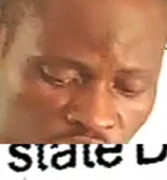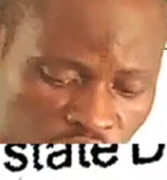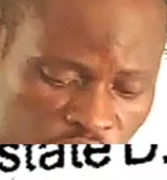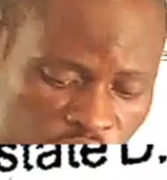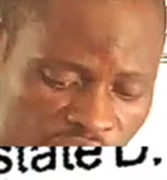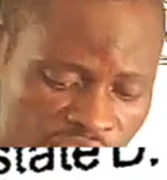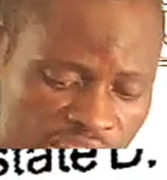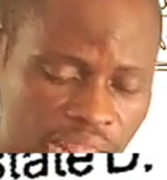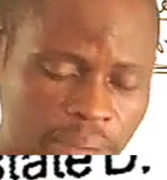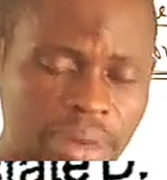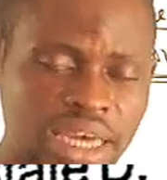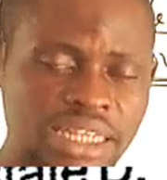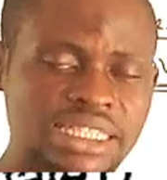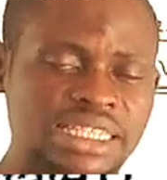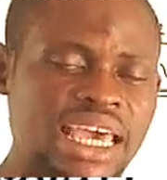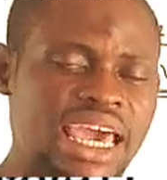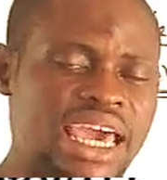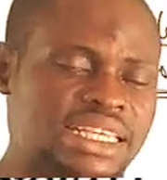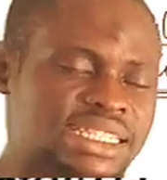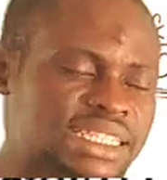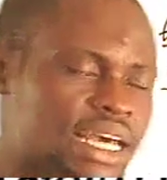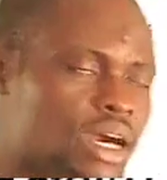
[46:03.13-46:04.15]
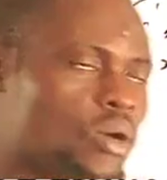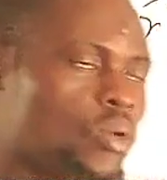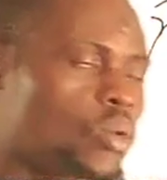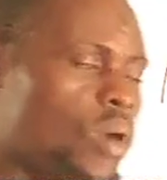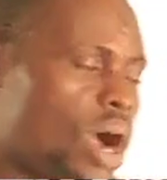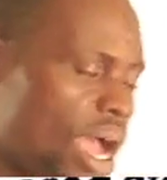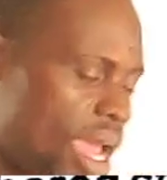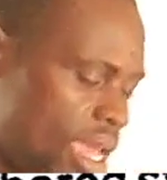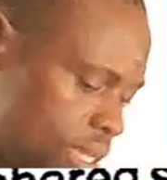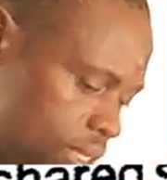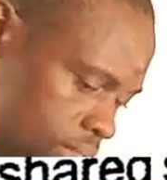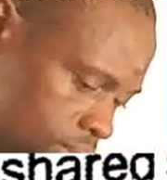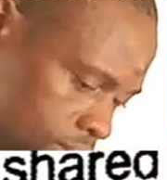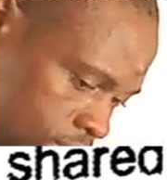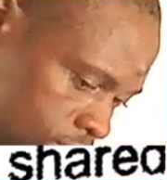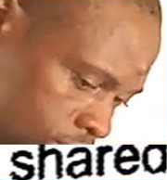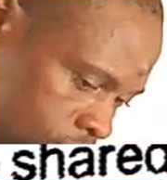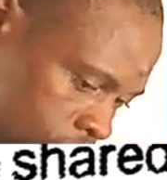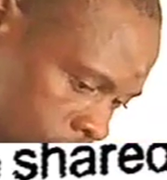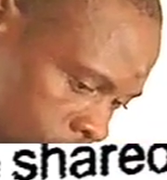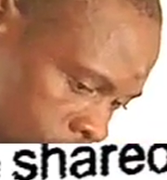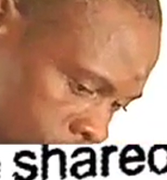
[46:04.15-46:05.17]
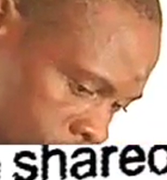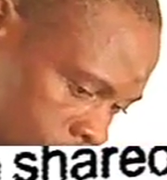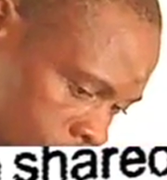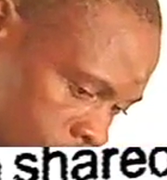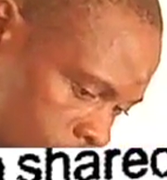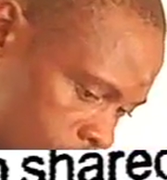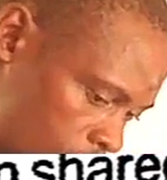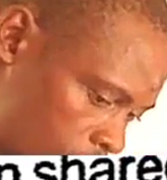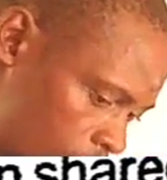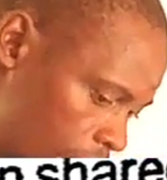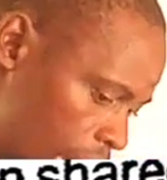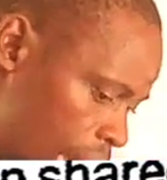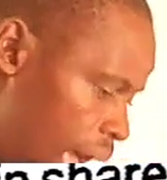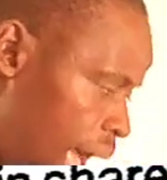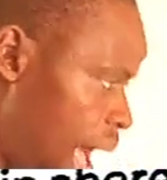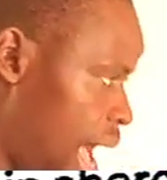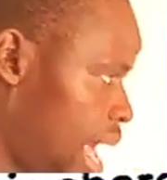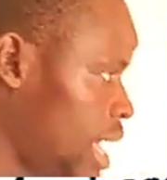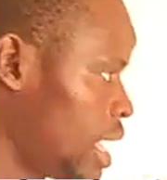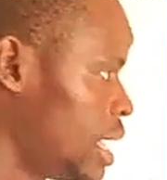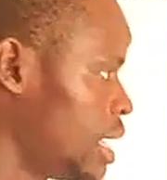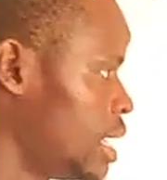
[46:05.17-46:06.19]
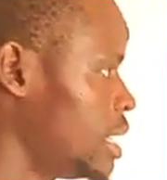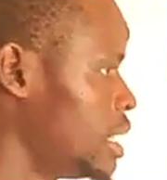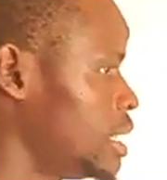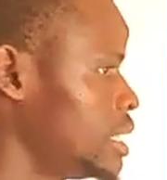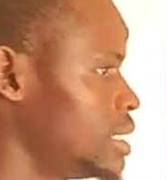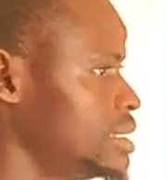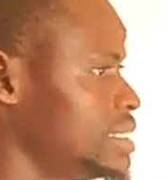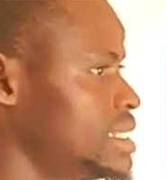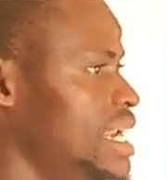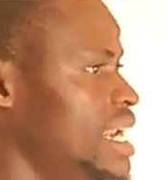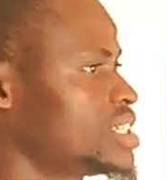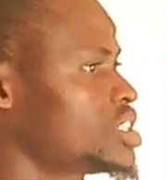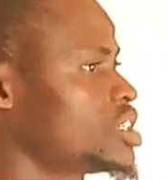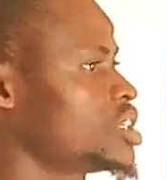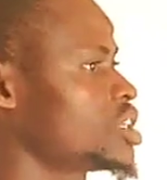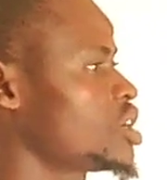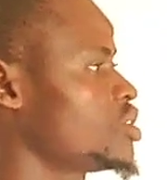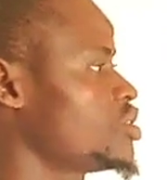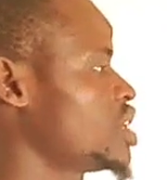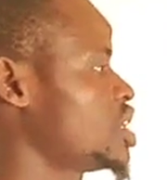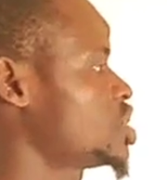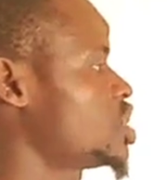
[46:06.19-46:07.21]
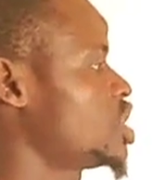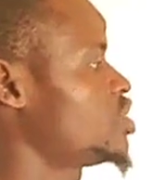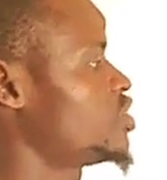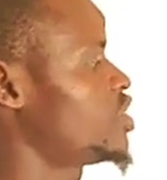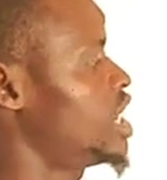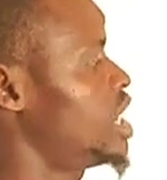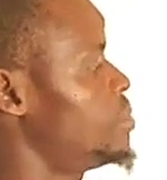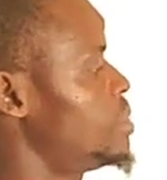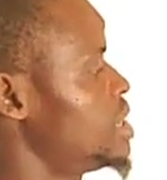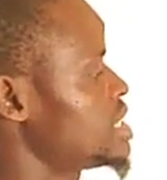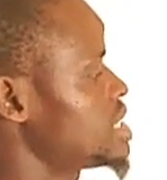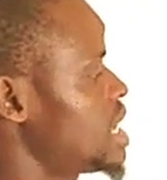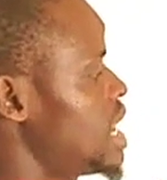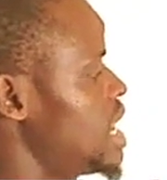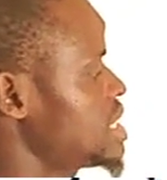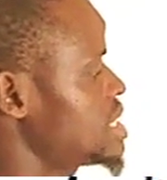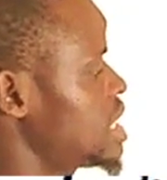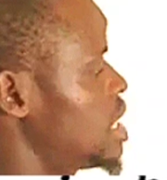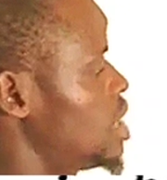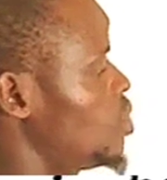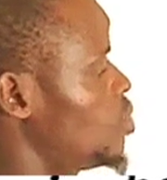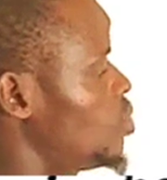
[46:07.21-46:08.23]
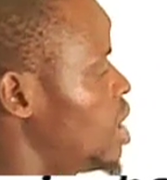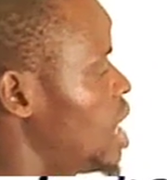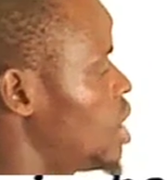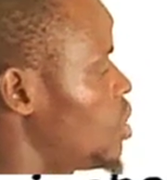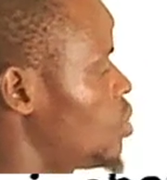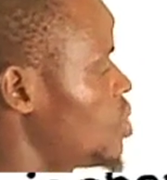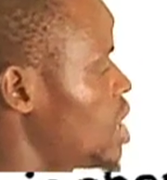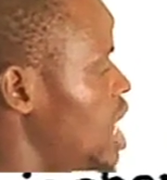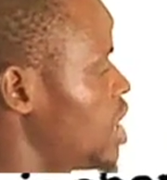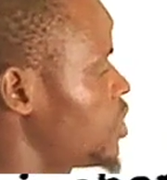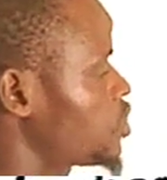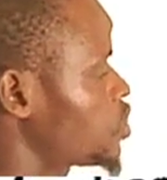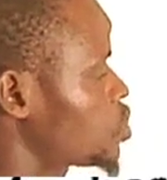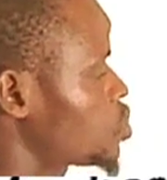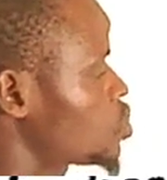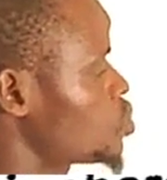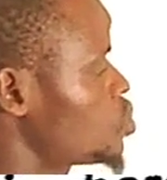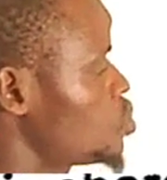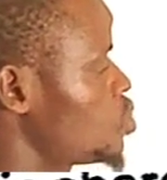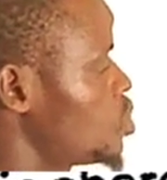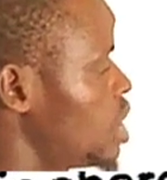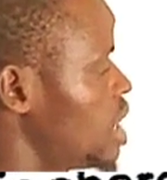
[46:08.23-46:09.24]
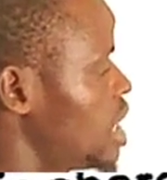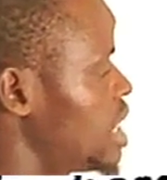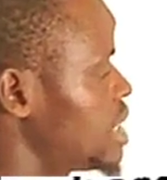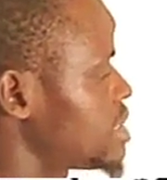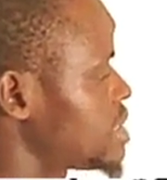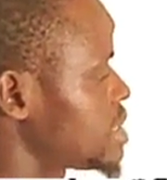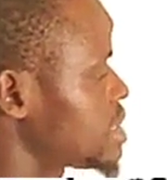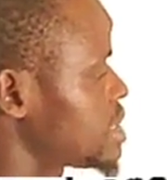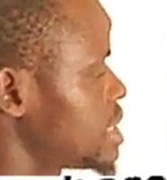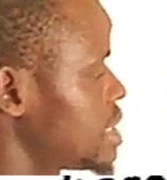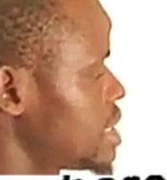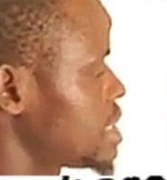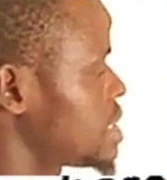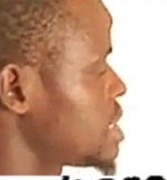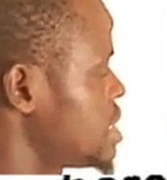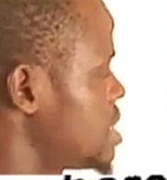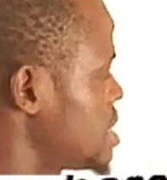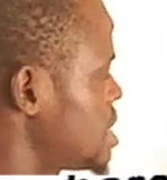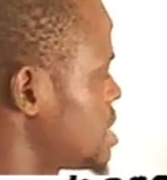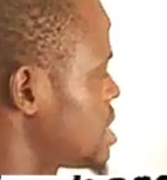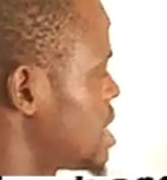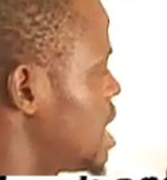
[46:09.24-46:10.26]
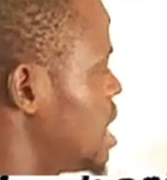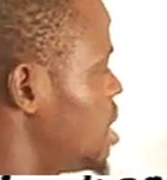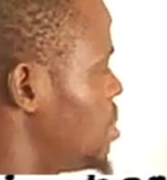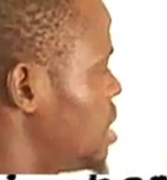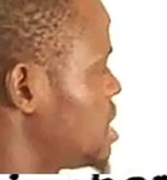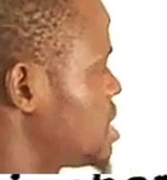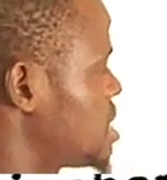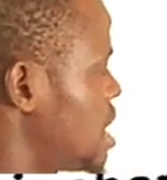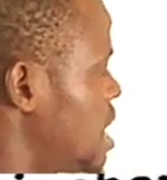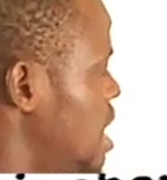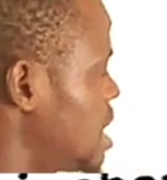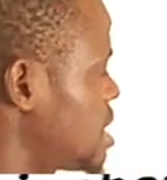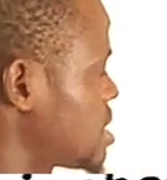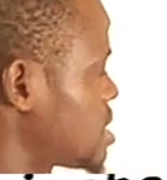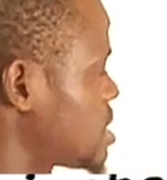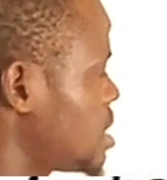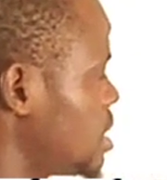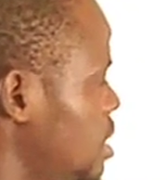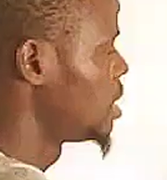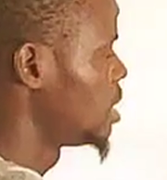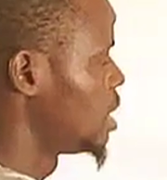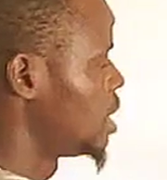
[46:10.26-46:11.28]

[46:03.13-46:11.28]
of elements X and Y are the electronic configuration of elements X and Y. We have 2, 8, 6. This is element X.